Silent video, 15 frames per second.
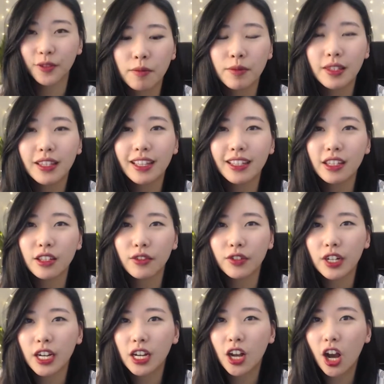This is a
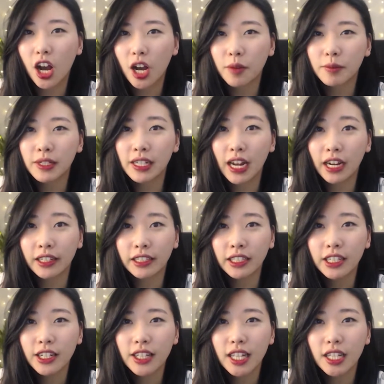very common
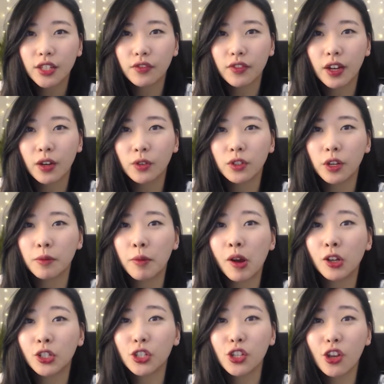error that's found
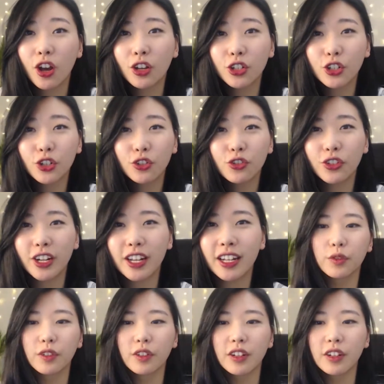amongst young children.